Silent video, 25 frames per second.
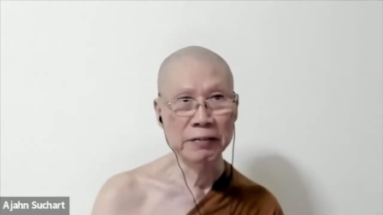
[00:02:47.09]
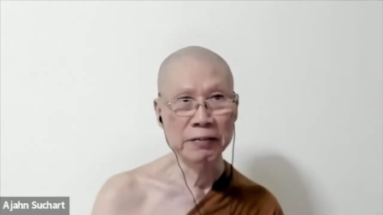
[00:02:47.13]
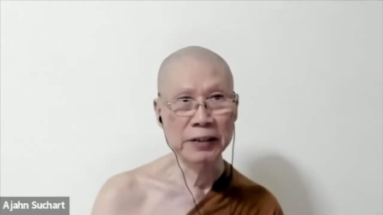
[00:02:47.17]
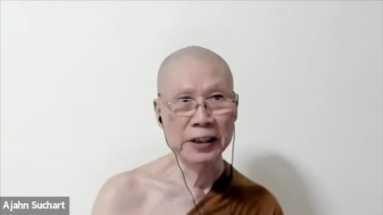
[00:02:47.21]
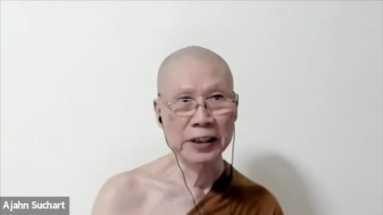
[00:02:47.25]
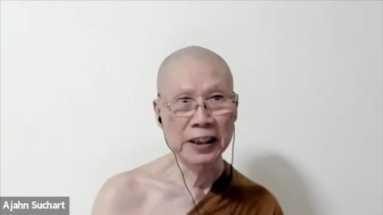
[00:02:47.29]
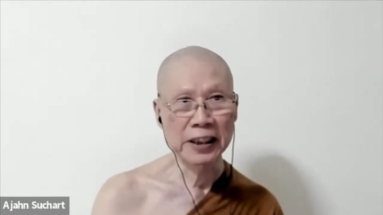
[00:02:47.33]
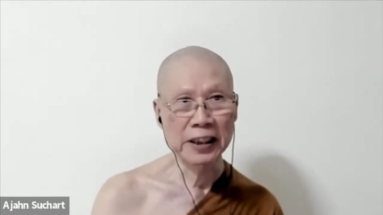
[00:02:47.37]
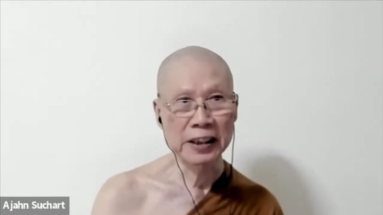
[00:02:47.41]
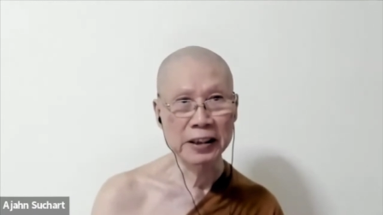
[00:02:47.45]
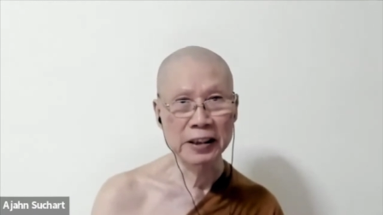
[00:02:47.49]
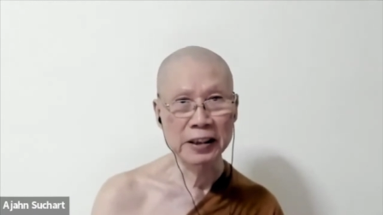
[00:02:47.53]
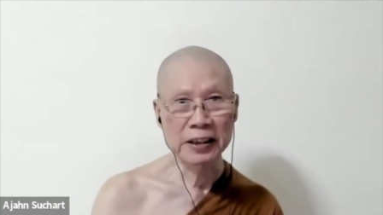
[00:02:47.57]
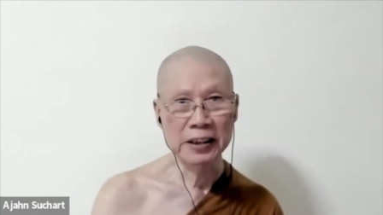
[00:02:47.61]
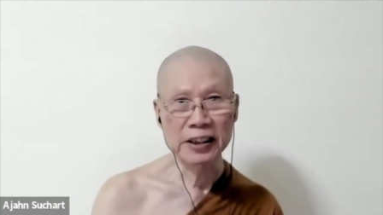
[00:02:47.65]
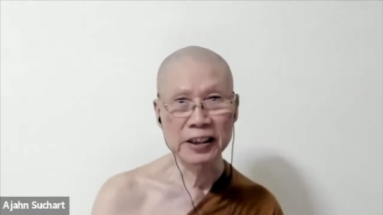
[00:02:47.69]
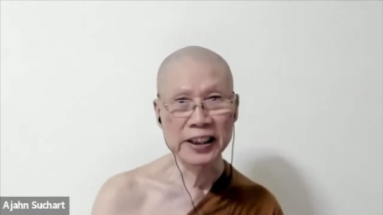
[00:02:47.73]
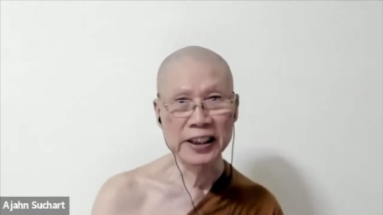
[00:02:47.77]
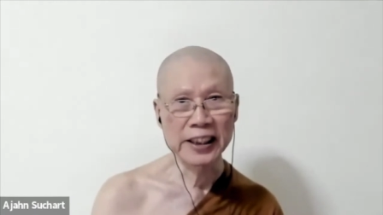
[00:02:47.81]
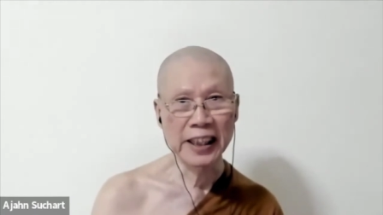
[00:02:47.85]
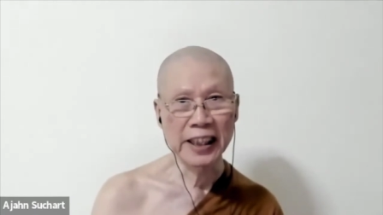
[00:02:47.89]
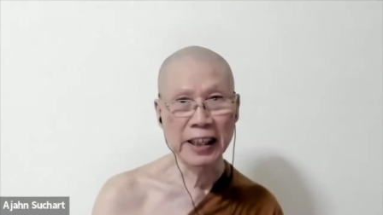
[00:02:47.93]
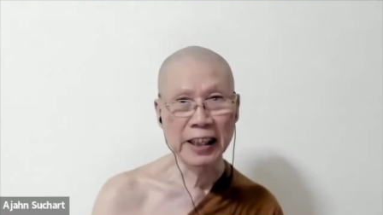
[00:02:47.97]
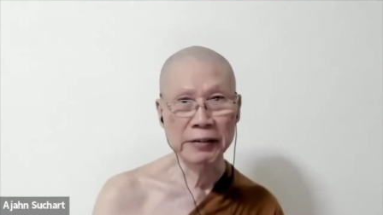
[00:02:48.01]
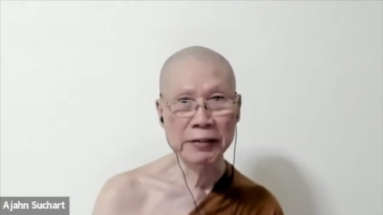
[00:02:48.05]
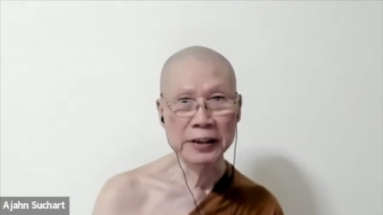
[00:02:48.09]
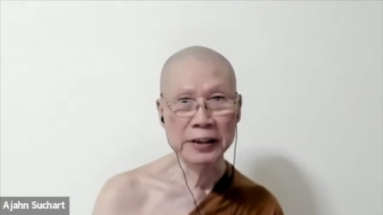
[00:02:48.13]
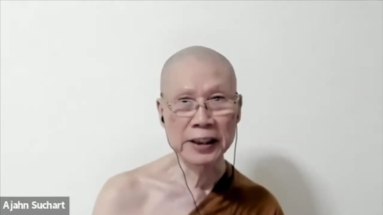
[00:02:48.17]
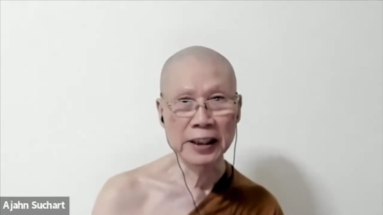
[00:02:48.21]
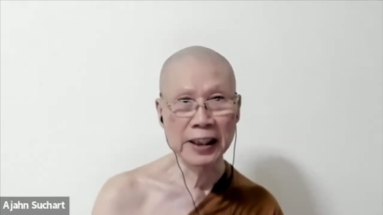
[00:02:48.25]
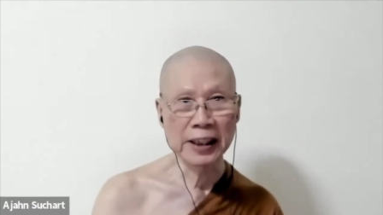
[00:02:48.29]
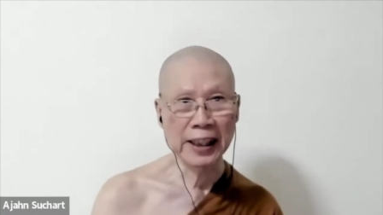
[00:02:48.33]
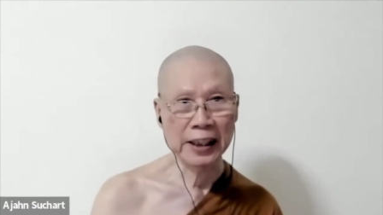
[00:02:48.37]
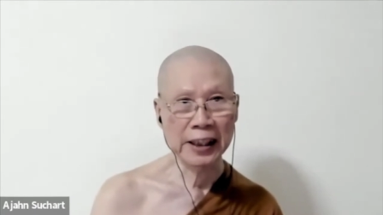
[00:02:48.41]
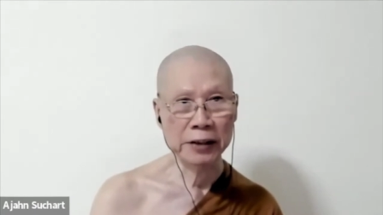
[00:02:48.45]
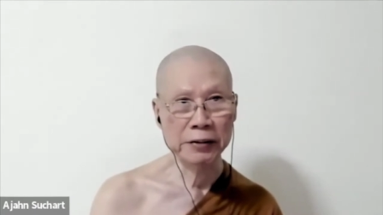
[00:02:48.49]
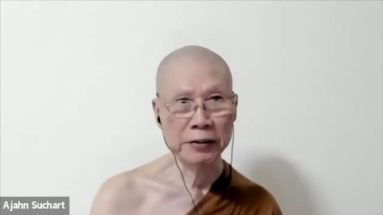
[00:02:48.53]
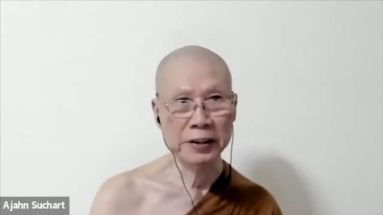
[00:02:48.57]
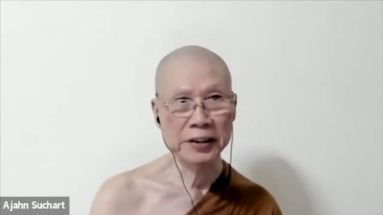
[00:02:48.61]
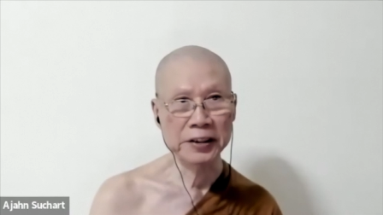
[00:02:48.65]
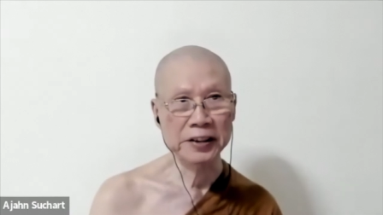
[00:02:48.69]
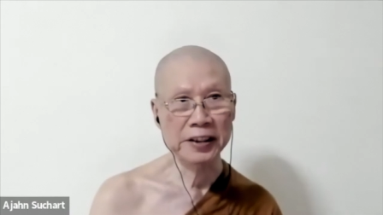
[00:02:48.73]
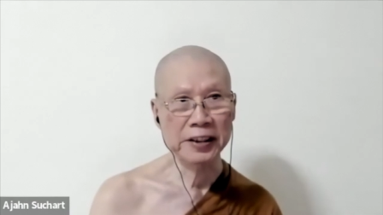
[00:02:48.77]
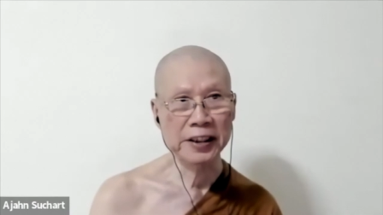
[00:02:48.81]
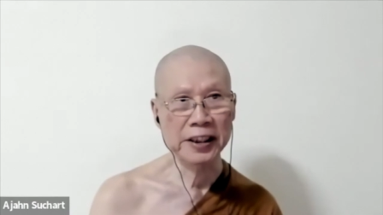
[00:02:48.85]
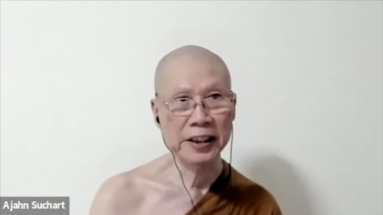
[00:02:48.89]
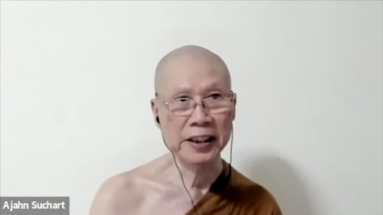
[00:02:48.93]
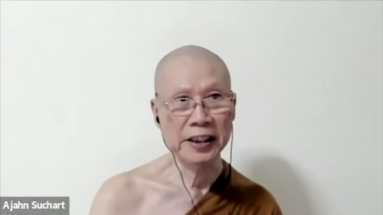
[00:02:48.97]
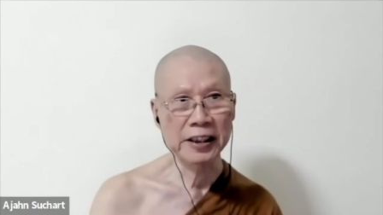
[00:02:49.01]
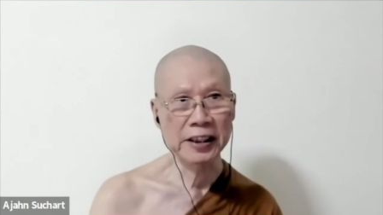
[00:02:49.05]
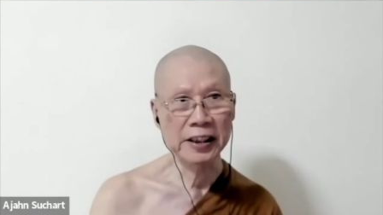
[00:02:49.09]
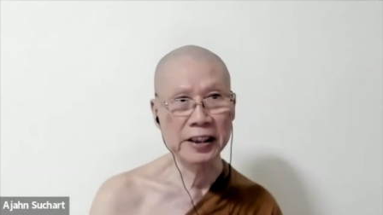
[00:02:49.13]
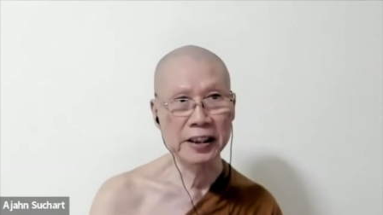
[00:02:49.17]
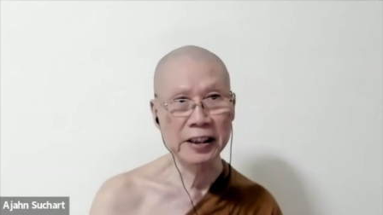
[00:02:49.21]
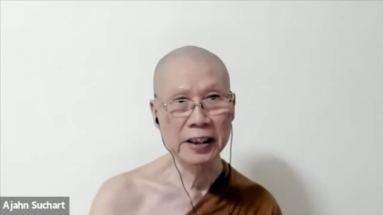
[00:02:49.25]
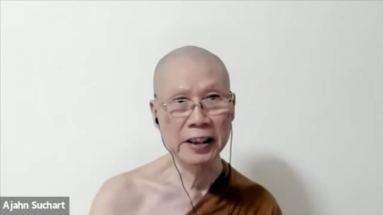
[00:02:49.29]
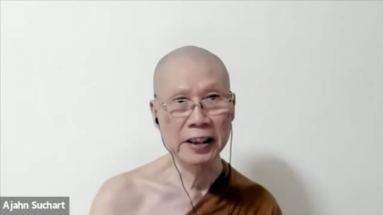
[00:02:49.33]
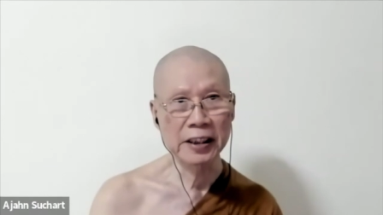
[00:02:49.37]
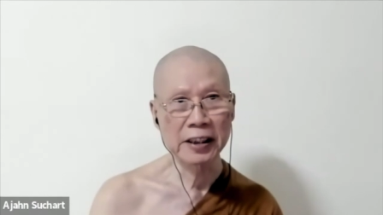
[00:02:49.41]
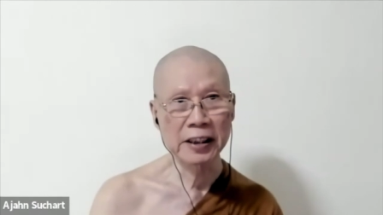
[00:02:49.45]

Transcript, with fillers: we didn't have any electricity.